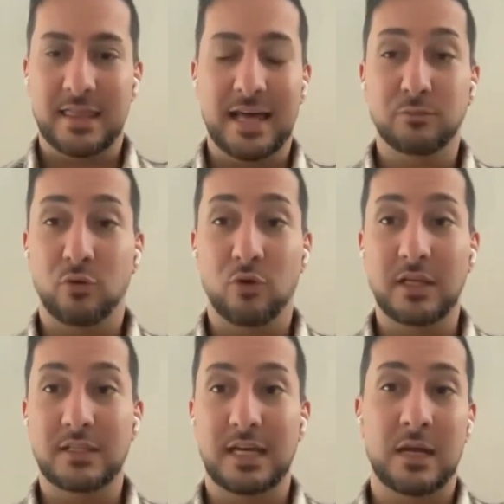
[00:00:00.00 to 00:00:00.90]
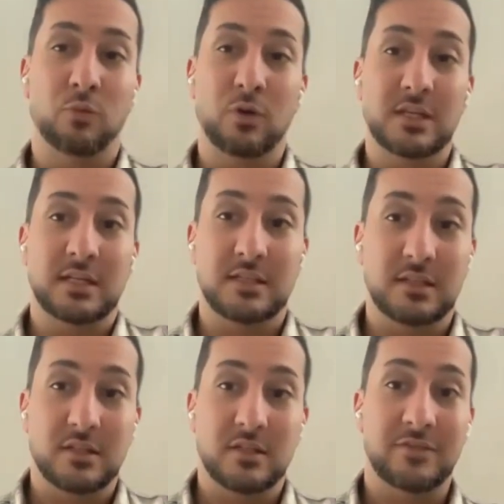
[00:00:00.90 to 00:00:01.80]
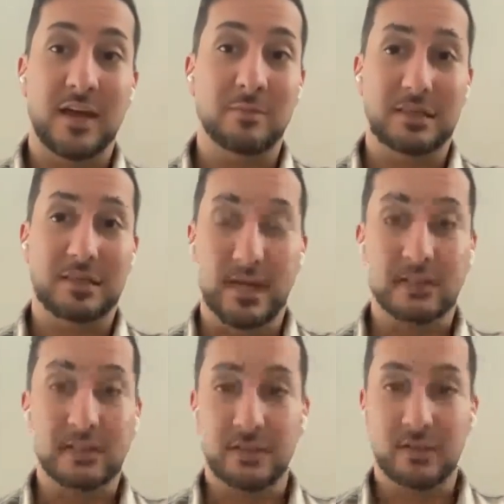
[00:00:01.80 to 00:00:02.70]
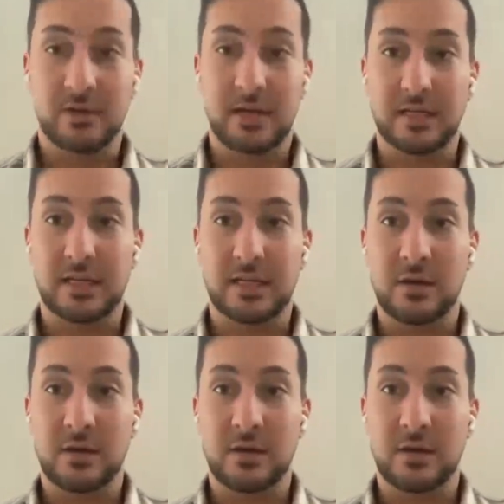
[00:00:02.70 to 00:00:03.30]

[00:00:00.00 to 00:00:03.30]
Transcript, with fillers: At that point, it wasn't famous yet, right?